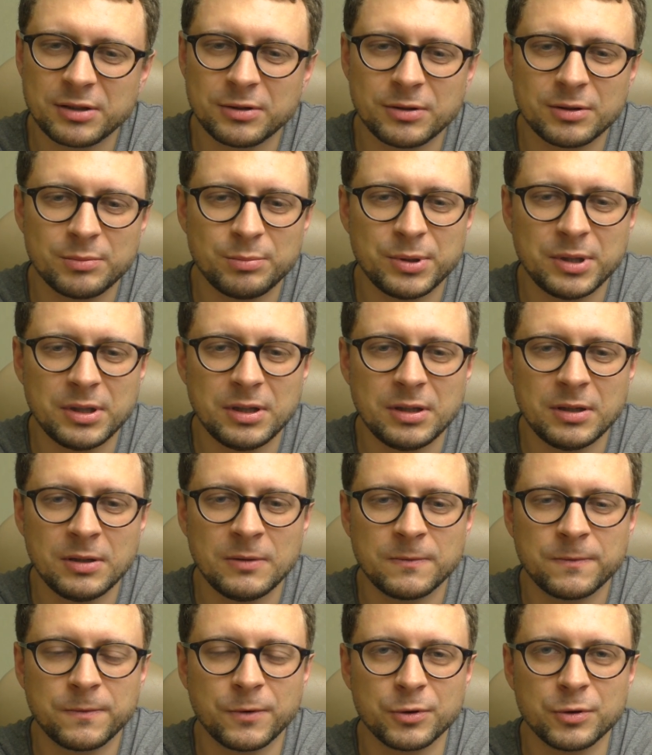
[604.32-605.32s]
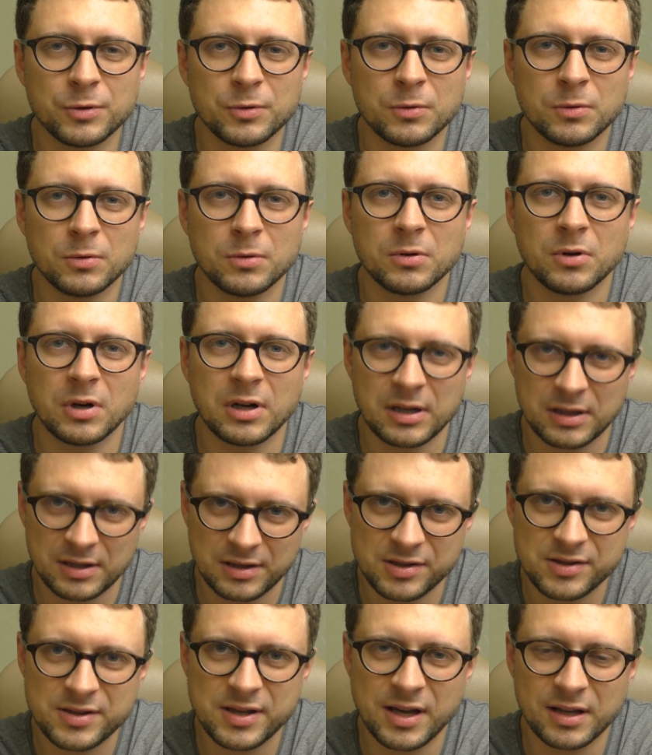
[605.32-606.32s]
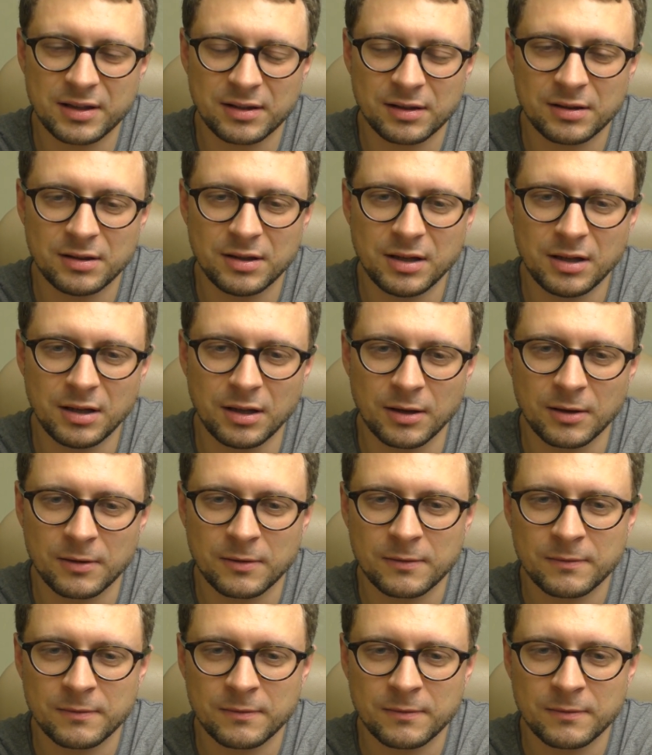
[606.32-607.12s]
not be for you that day.